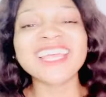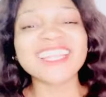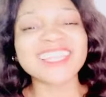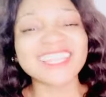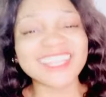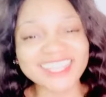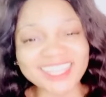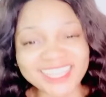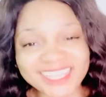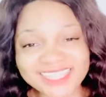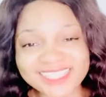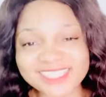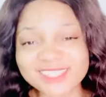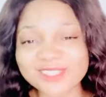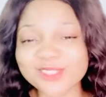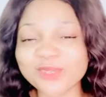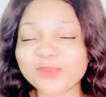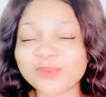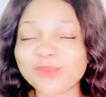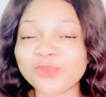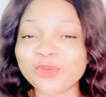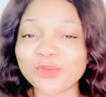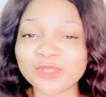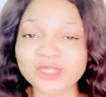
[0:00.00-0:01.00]
This is a
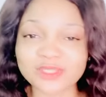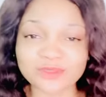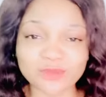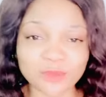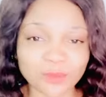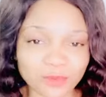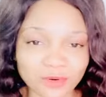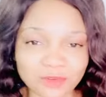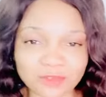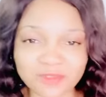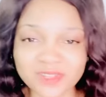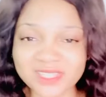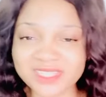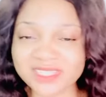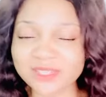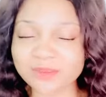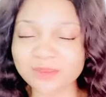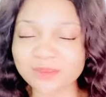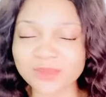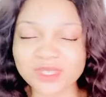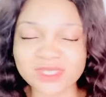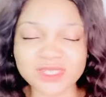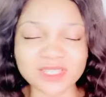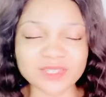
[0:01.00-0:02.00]
beautiful prophetic
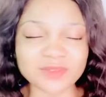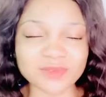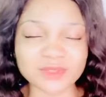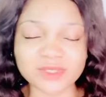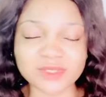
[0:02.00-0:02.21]
message for